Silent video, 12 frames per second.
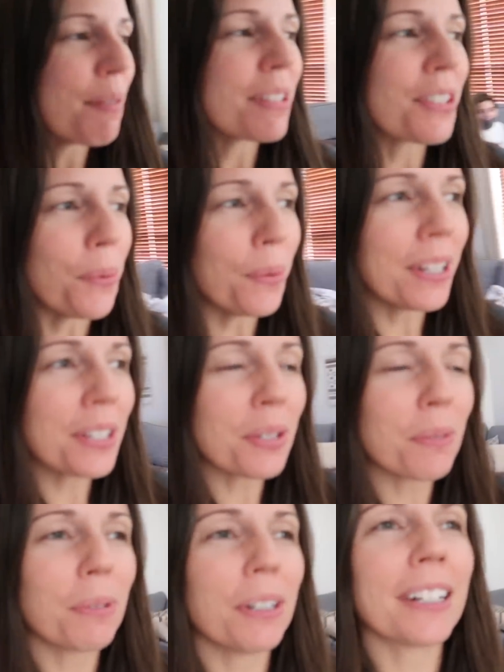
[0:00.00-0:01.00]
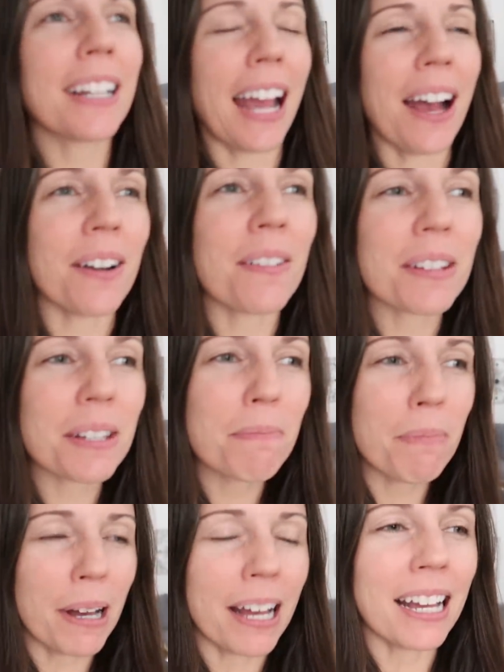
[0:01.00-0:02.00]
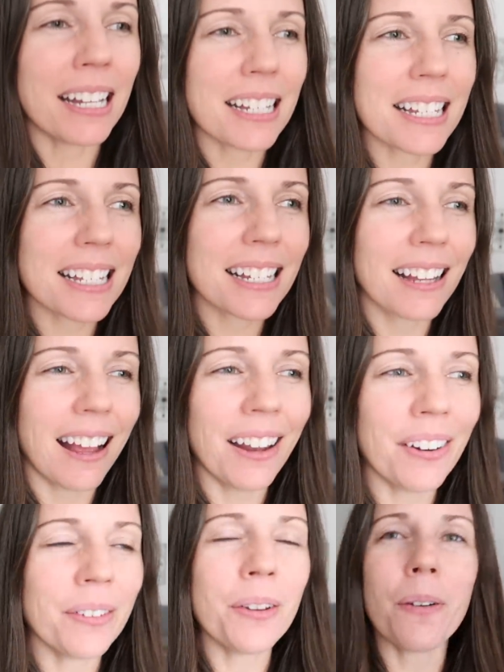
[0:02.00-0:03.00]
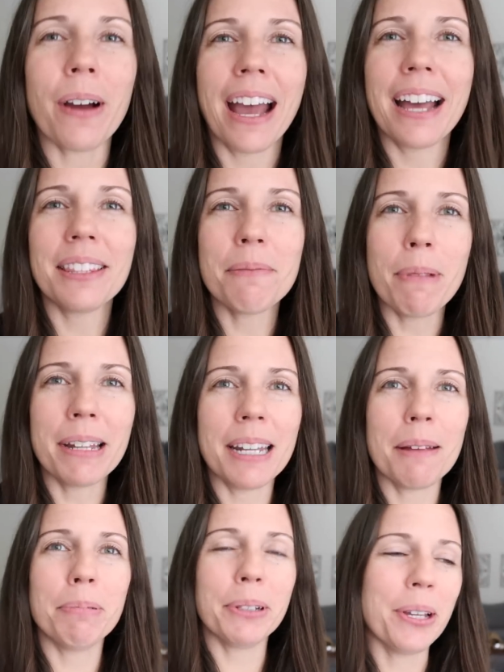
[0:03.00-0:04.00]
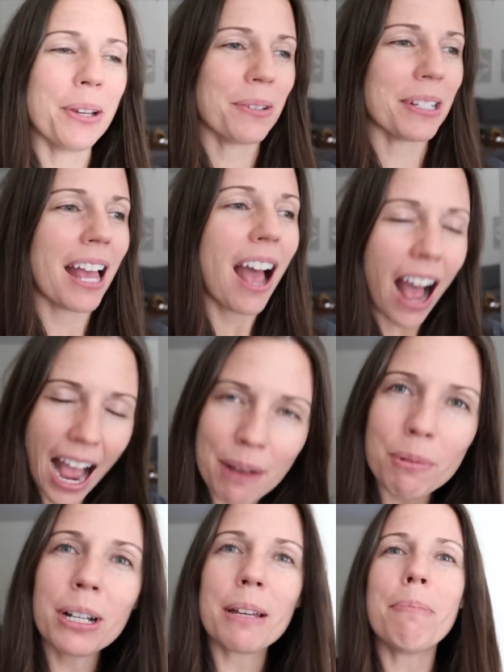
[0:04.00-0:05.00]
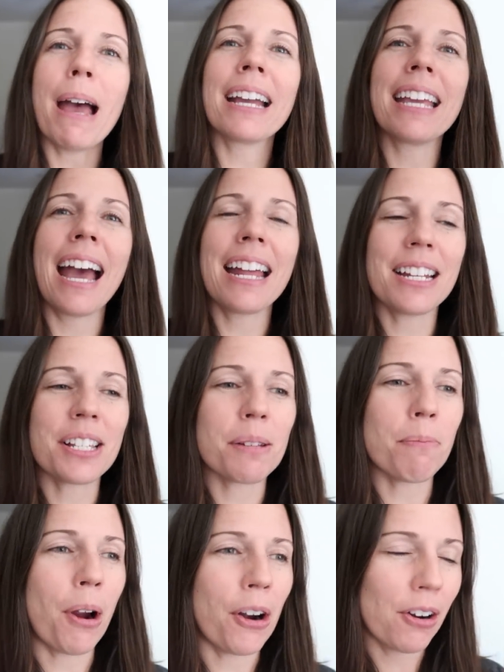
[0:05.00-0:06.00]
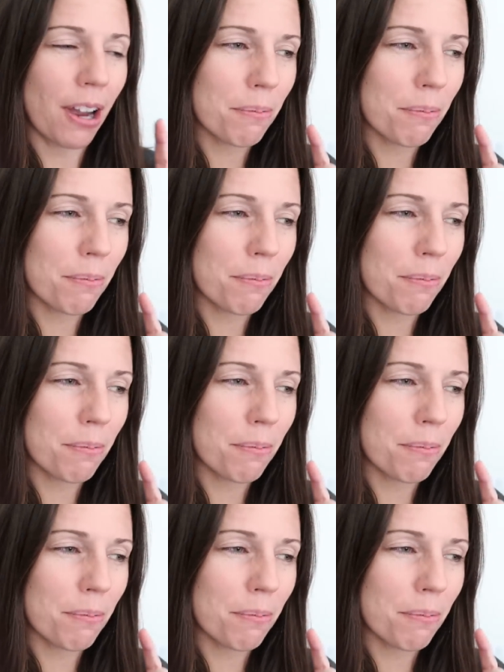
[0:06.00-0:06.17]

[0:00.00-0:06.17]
I was going to work out, but I don't know. I had the Monday blues. I will get back at it tomorrow.